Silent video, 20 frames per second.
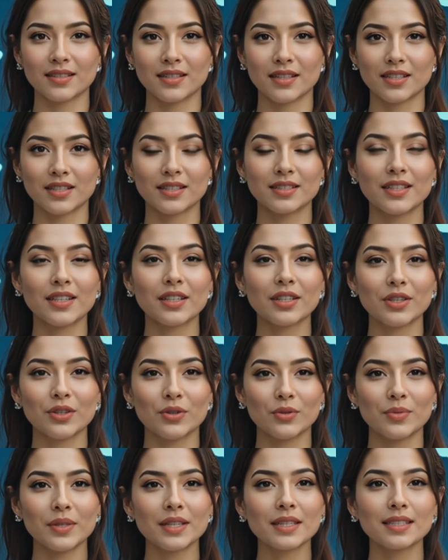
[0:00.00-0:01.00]
such as a
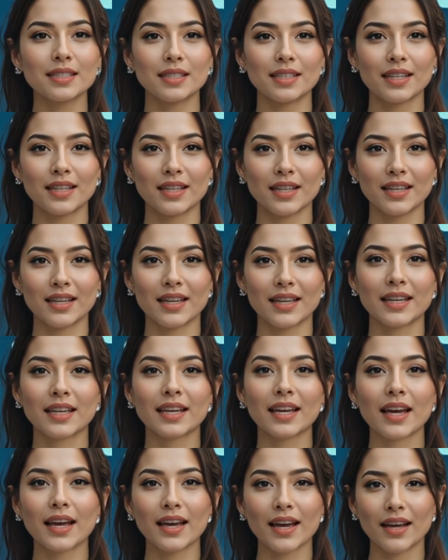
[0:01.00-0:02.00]
UPC,
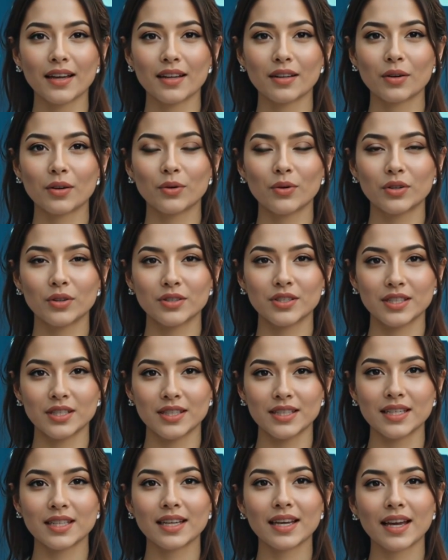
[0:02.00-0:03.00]
EAN, or
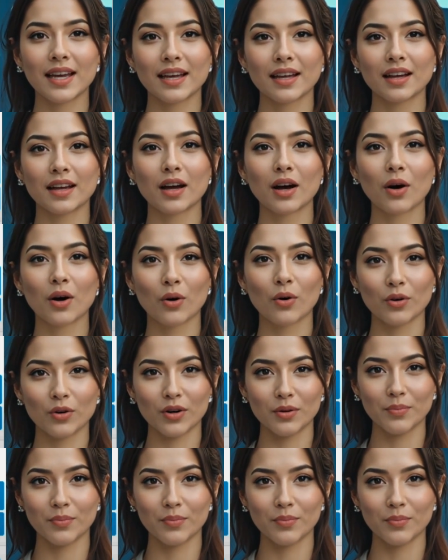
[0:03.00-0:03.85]
GTIN, or